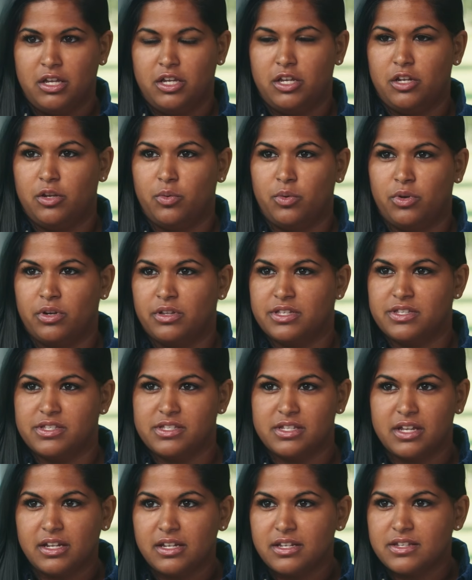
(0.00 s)
You know, what do the
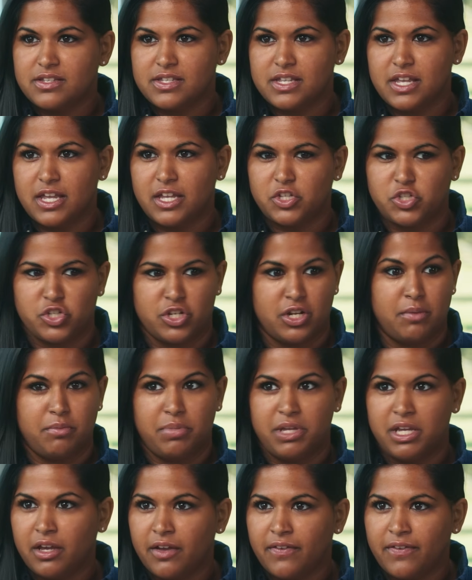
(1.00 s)
studies say? Should I
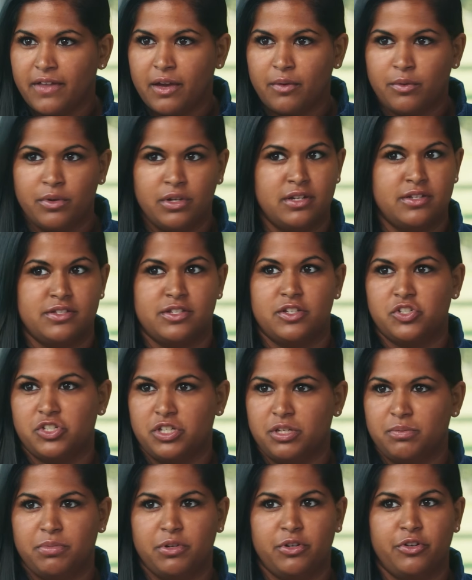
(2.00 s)
be on that one? Is it
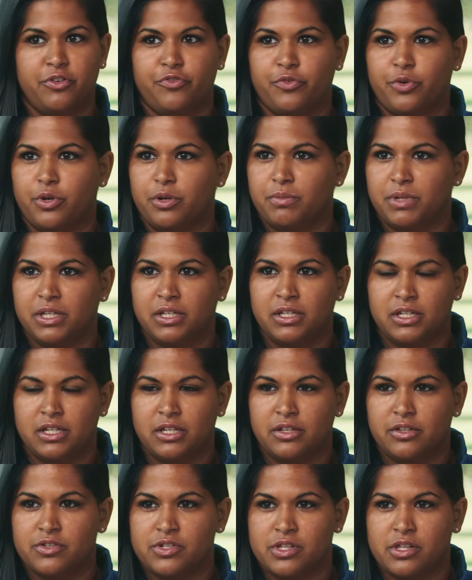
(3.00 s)
cheaper?
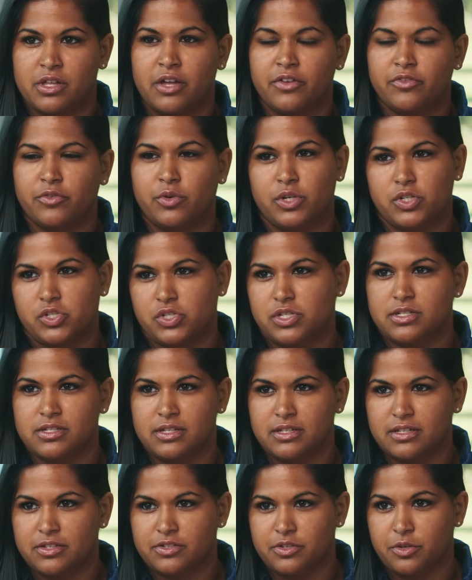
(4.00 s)
Affordability? There's a lot of questions
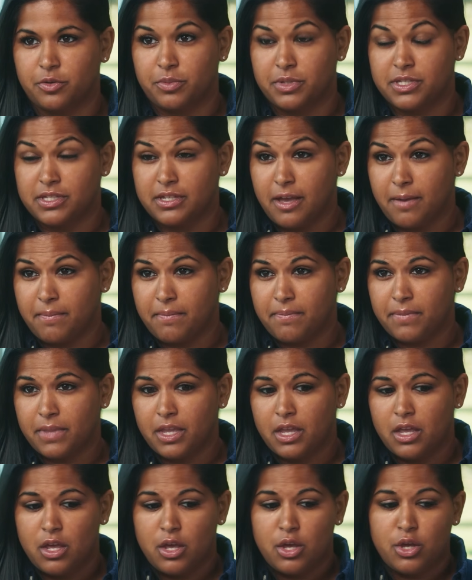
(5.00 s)
that this opens up.
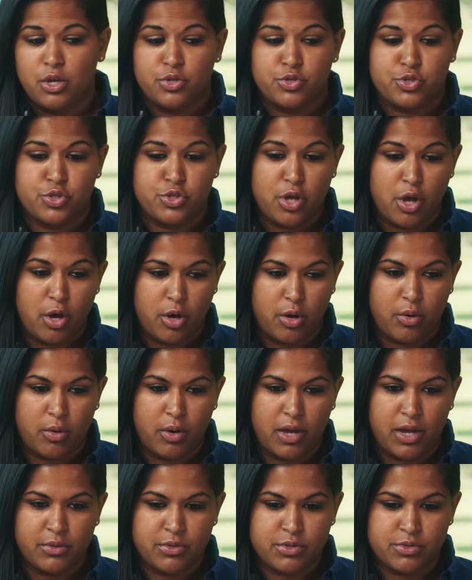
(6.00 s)

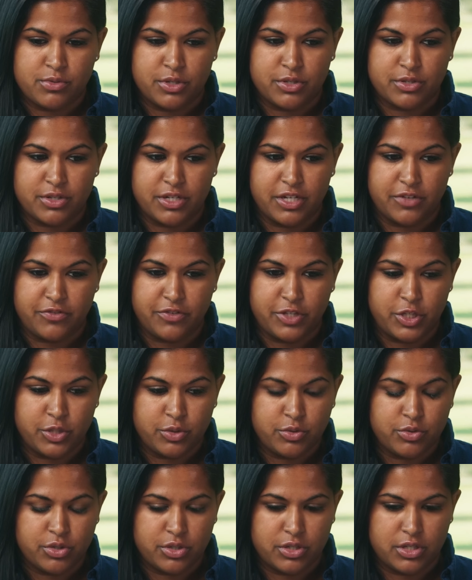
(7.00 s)
So I was wondering if
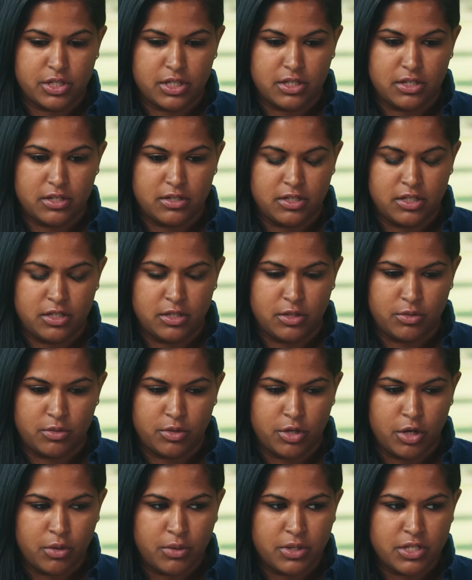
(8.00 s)
you could,
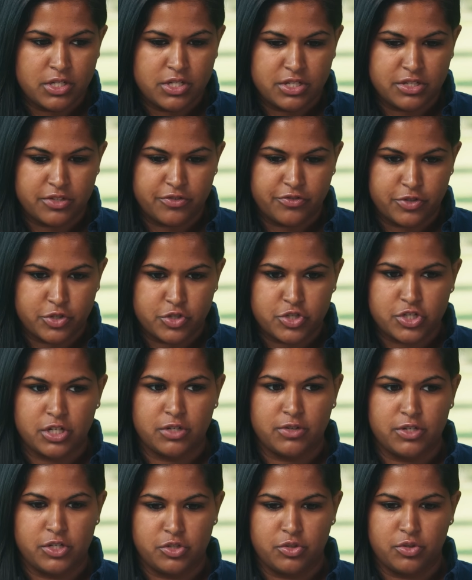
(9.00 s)
go into the first
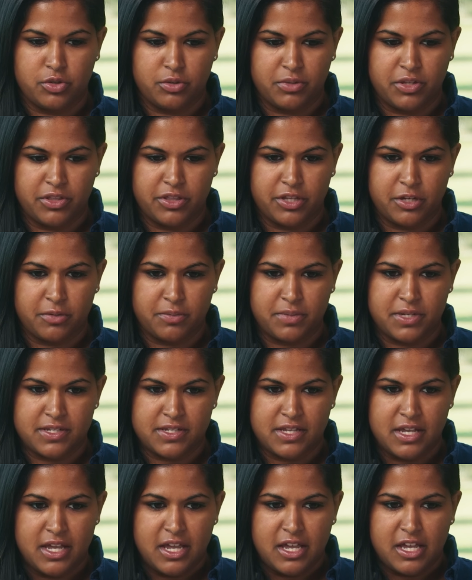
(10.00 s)
generation hormone
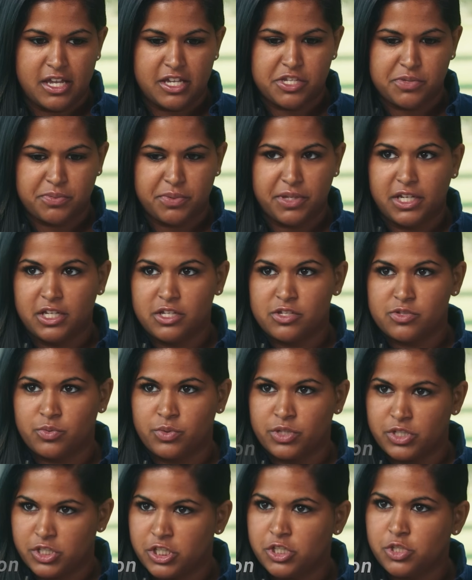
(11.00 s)
therapies, explains
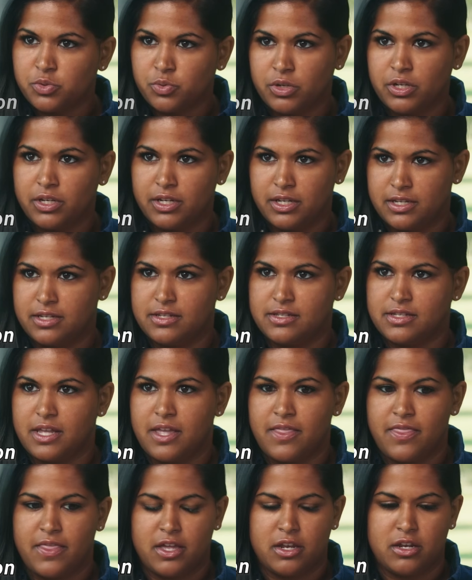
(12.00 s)
which each one is,
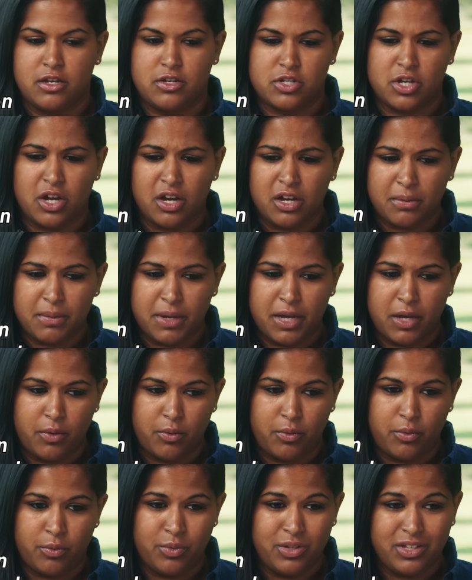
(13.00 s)
and then talk
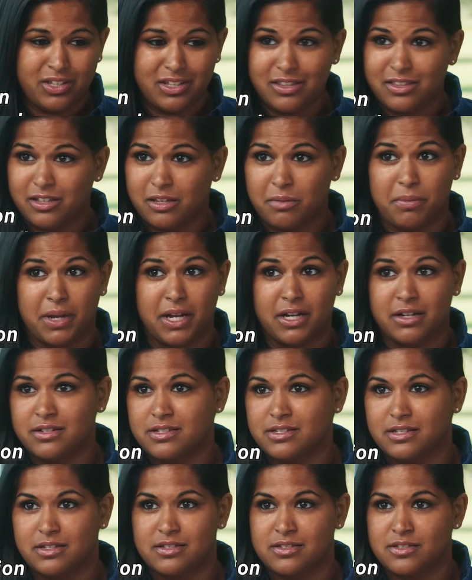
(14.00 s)
about really the
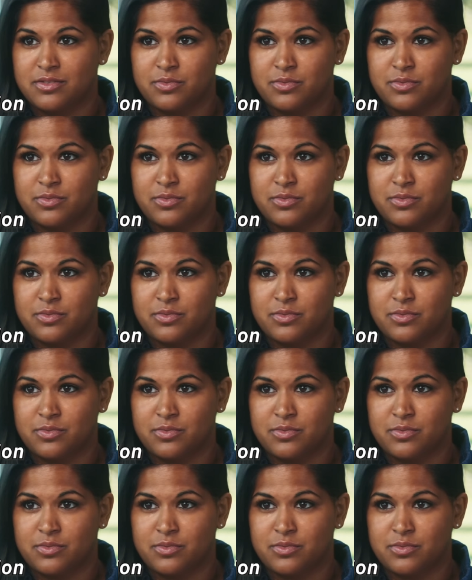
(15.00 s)
comparisons.